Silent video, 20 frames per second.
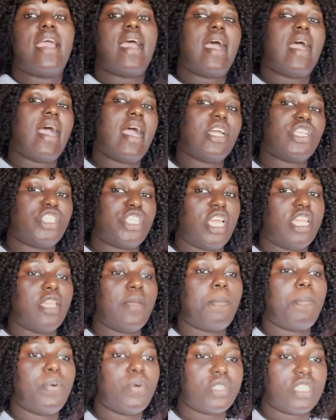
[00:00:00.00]
are actually
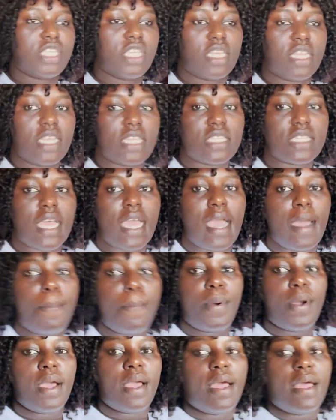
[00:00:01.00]
putting it up.
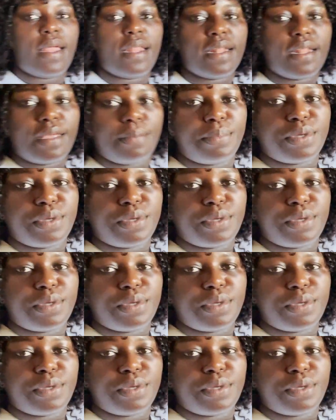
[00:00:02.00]
Let